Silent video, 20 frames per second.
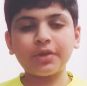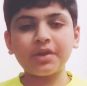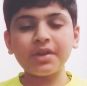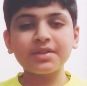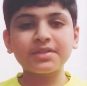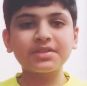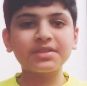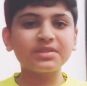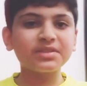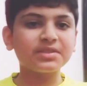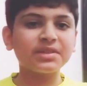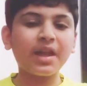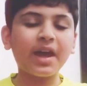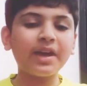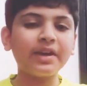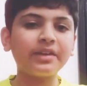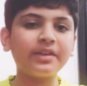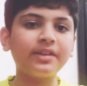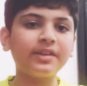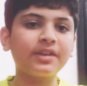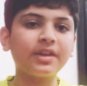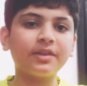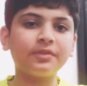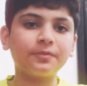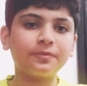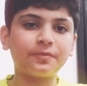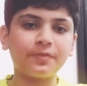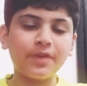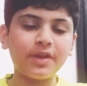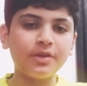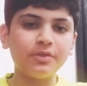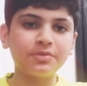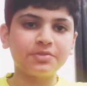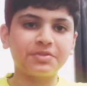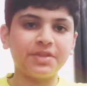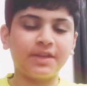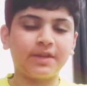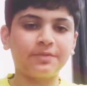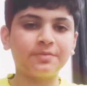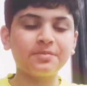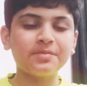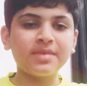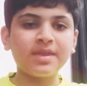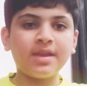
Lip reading: it's slightly confusing.